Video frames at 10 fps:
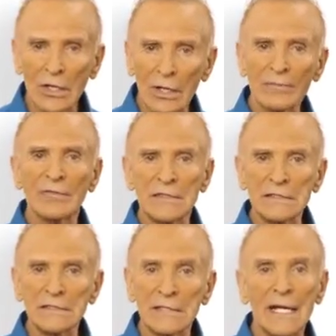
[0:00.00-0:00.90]
carb
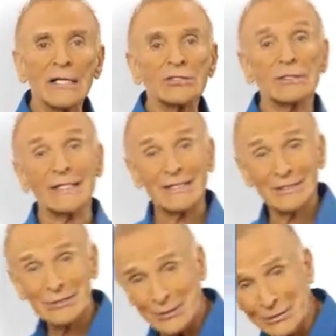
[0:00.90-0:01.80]
feasts that actually
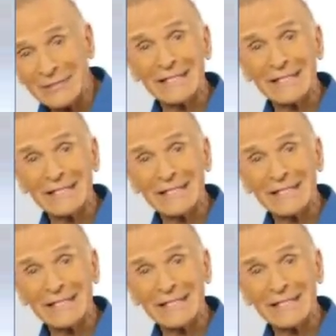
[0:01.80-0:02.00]
induce